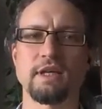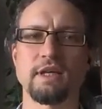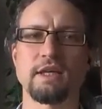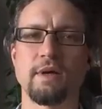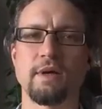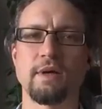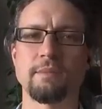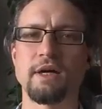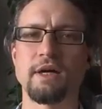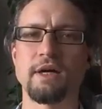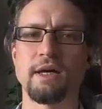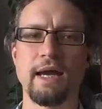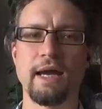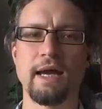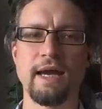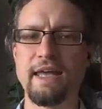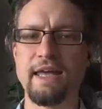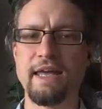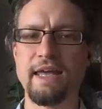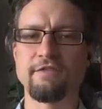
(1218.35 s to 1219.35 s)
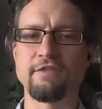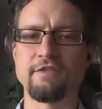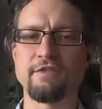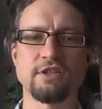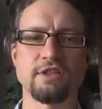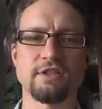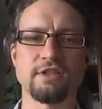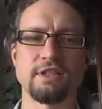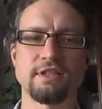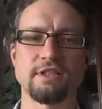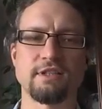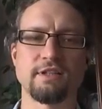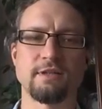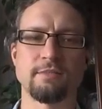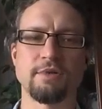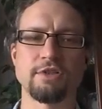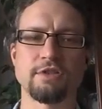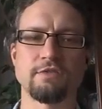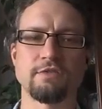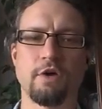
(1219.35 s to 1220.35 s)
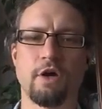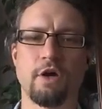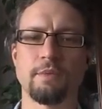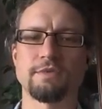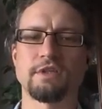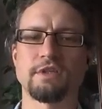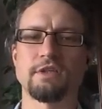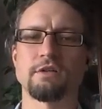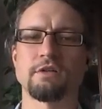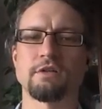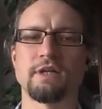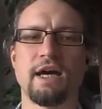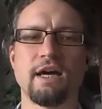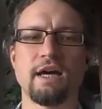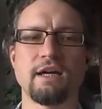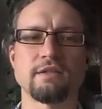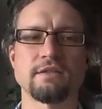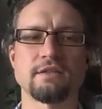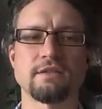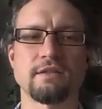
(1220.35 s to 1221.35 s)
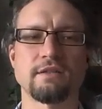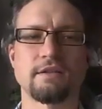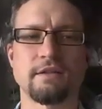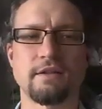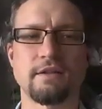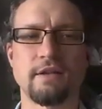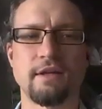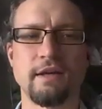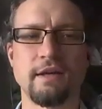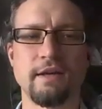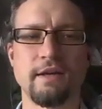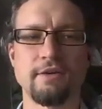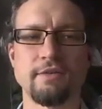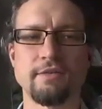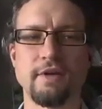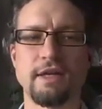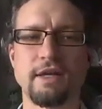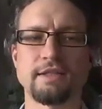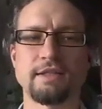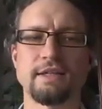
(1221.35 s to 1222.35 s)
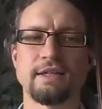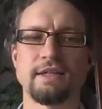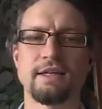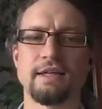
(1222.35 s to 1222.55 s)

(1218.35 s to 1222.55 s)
Like I have not just listed a bunch of obscure guys, right?